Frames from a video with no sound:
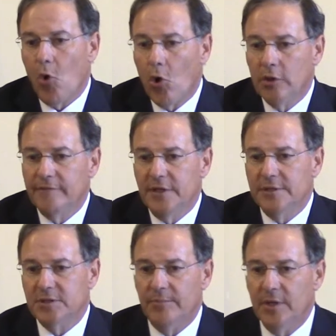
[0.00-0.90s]
All of
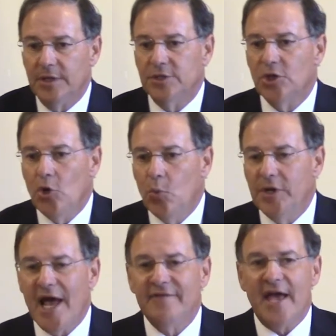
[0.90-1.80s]
these committees
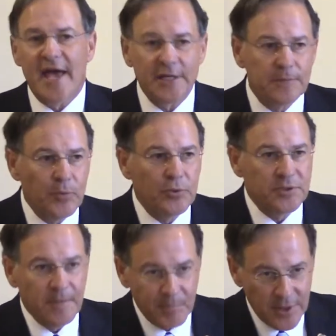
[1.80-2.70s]
would have
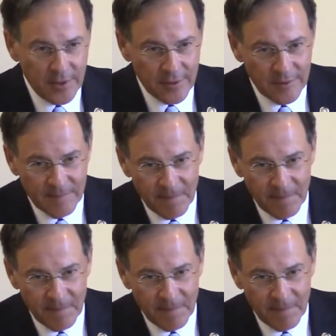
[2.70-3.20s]
experts appear uh,